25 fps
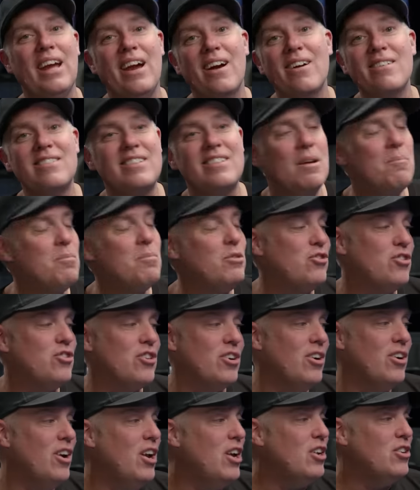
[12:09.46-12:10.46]
air
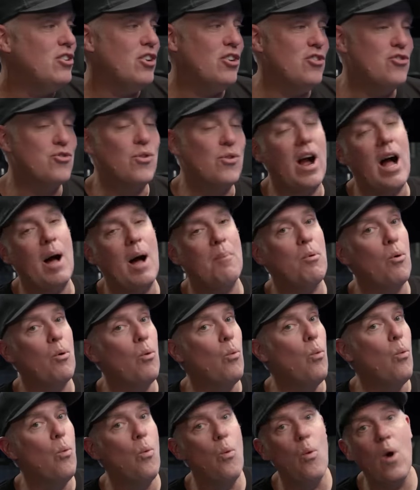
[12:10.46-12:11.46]
temperature to drop
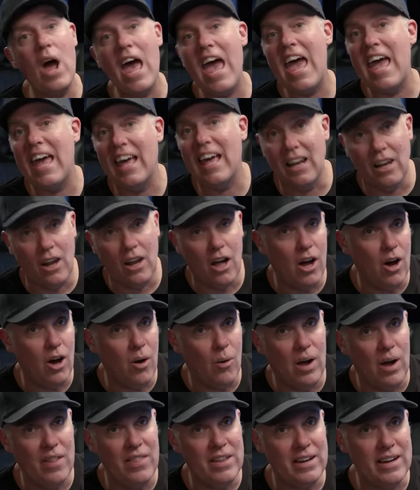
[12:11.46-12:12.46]
way
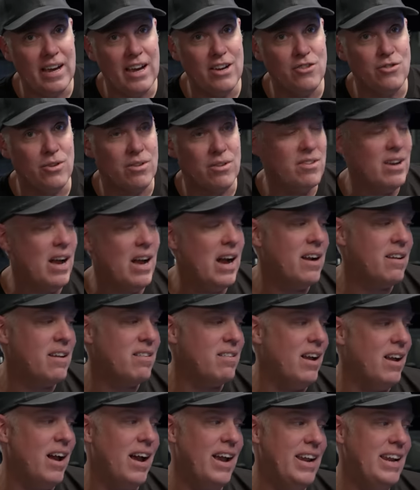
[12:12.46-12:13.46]
low on the nitrous
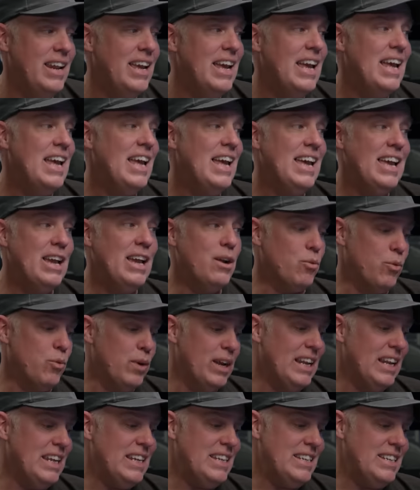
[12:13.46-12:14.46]
oxide. It
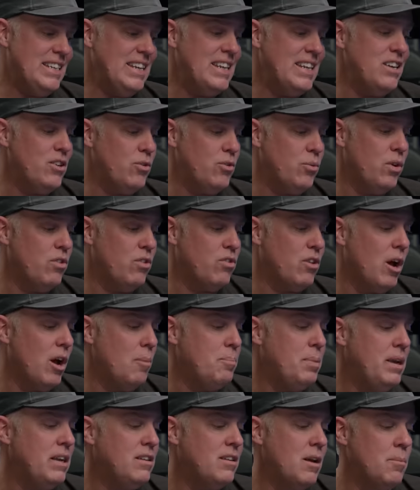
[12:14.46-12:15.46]
really didn't. We saw a
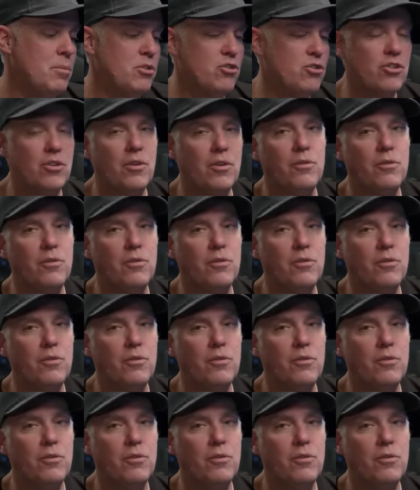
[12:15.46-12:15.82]
peak temperature